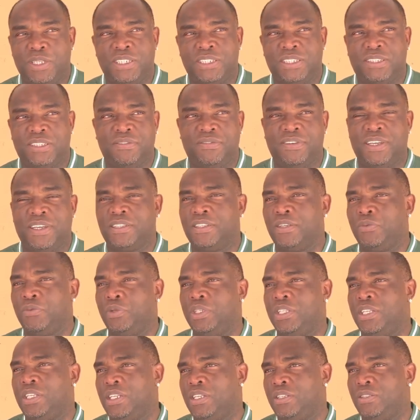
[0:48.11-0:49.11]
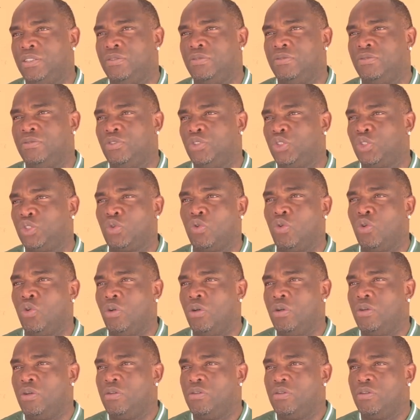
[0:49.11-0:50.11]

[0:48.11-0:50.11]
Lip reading: is the fact that we didn't score